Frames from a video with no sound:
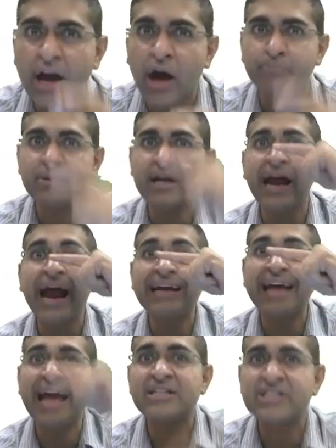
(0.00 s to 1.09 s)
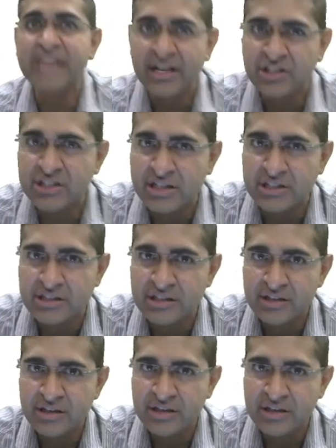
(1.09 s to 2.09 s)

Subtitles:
diopter at x-axis.